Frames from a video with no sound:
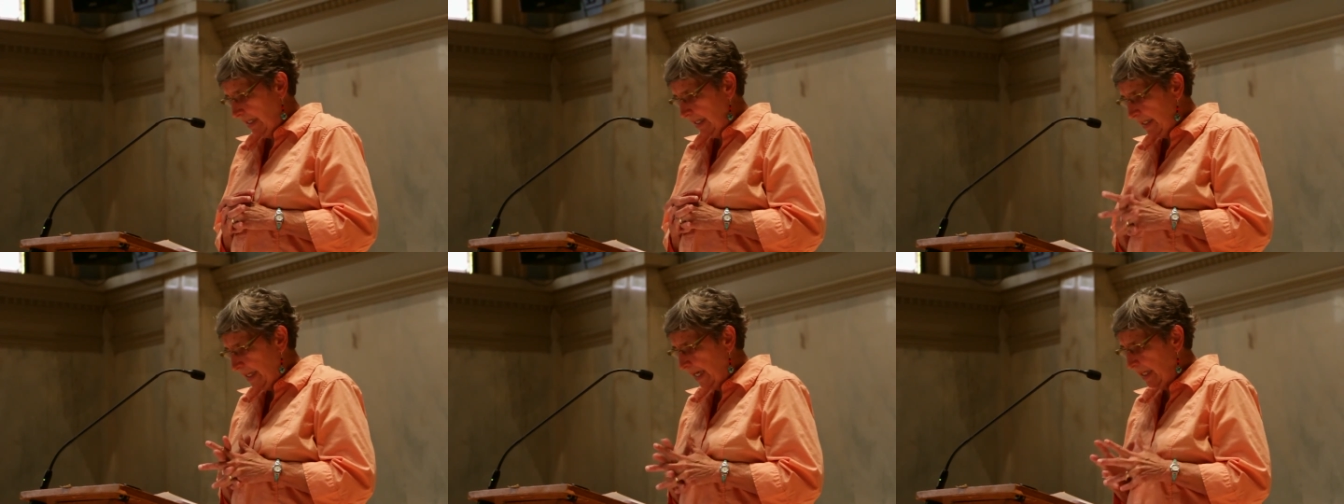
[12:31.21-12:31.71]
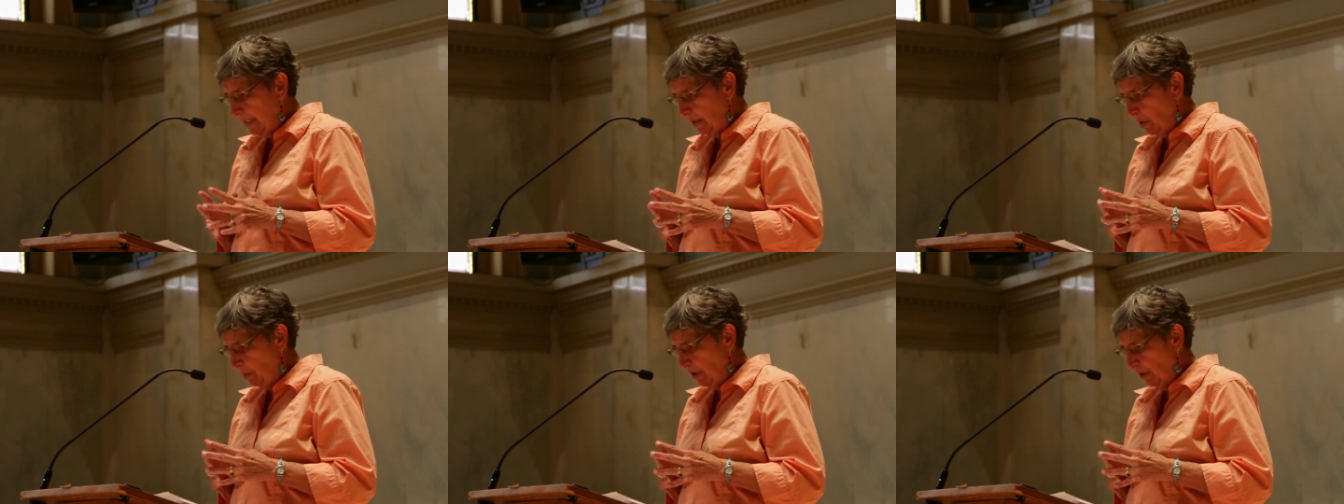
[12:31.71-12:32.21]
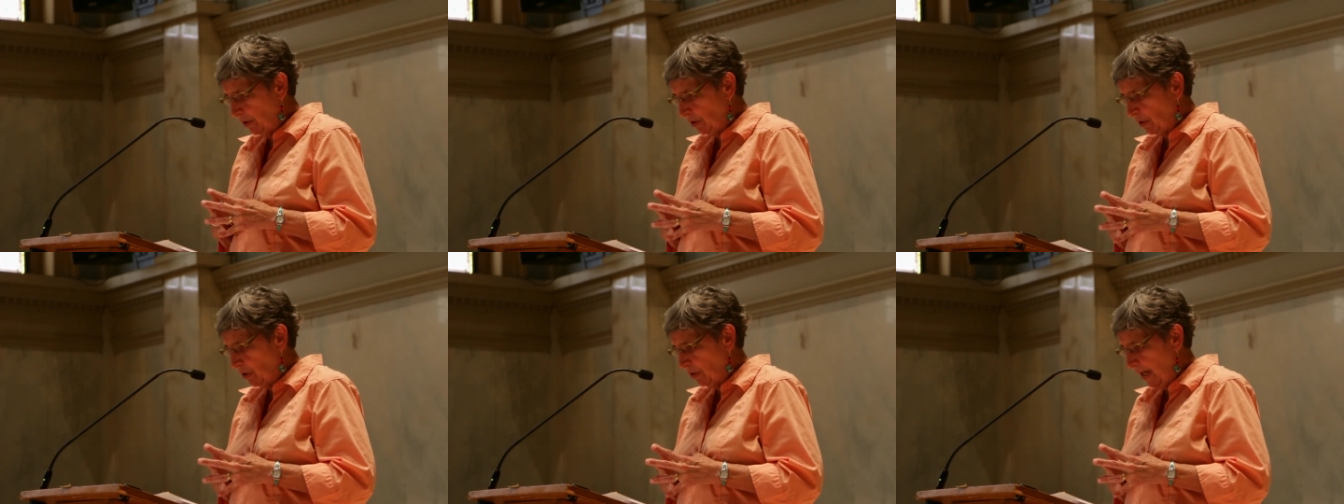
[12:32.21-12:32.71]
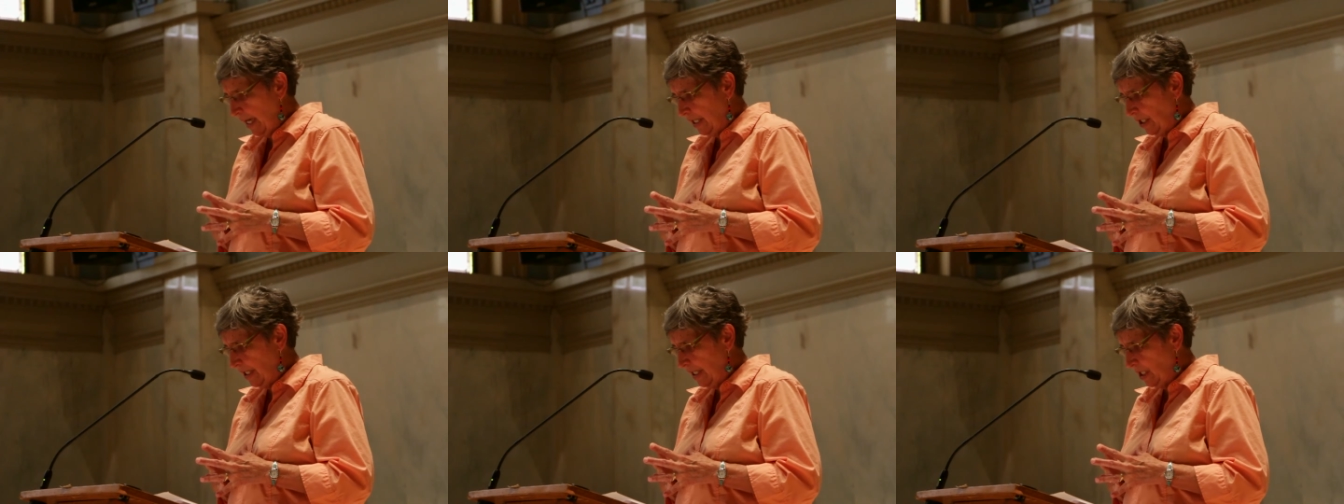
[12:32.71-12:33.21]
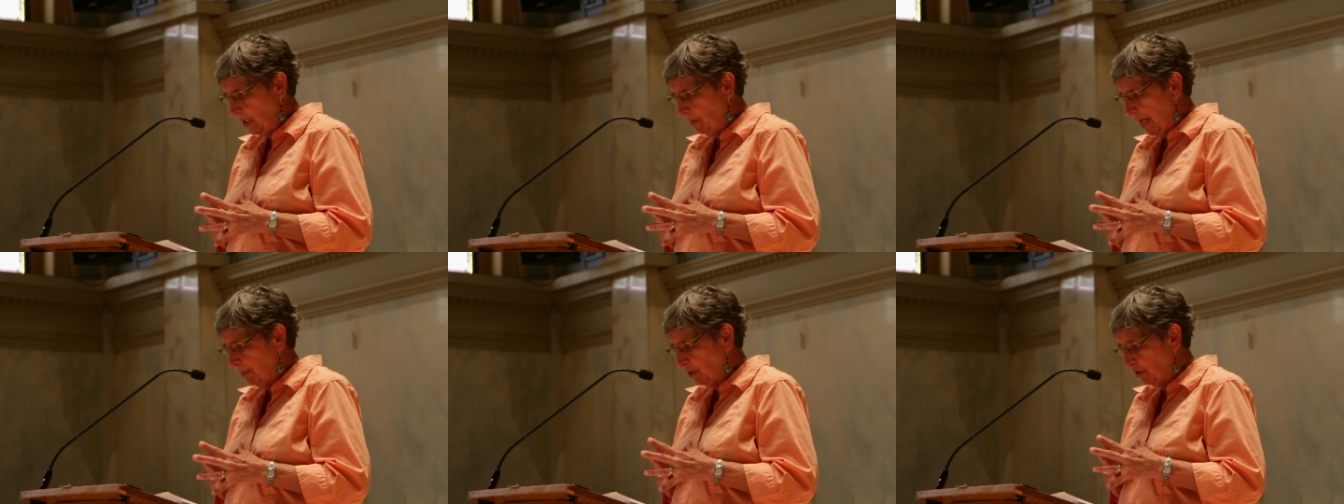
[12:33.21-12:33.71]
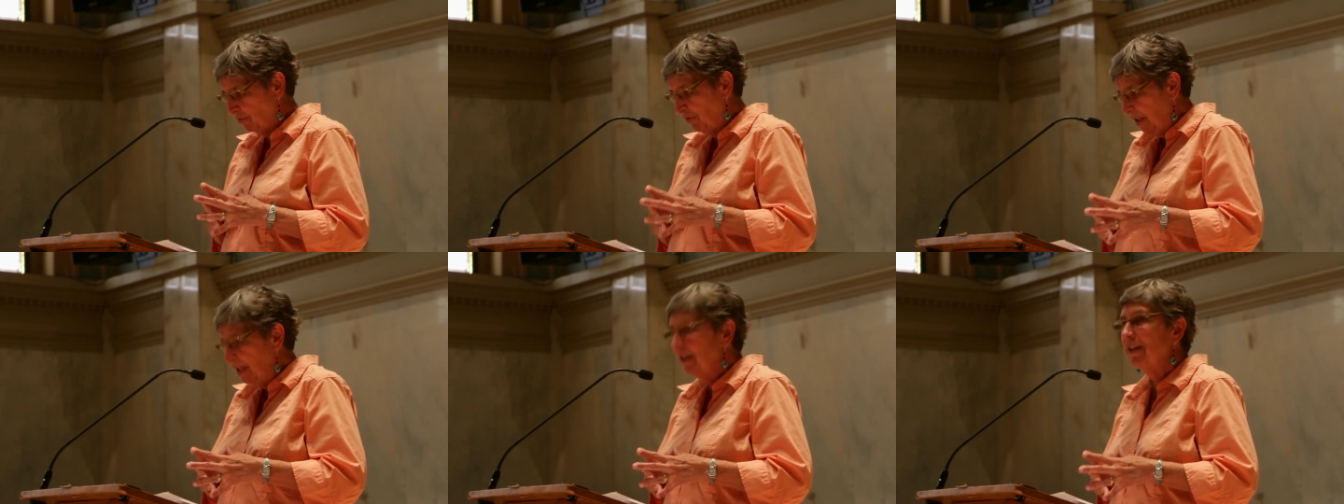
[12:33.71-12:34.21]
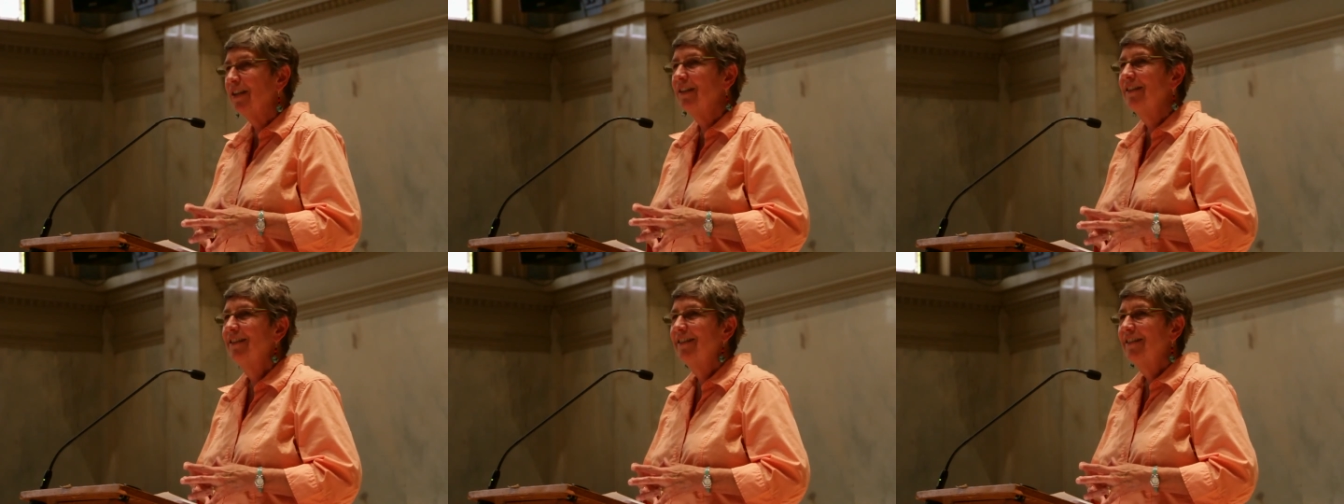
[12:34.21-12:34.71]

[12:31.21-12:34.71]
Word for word: The second spiritual strategy is to be able to feel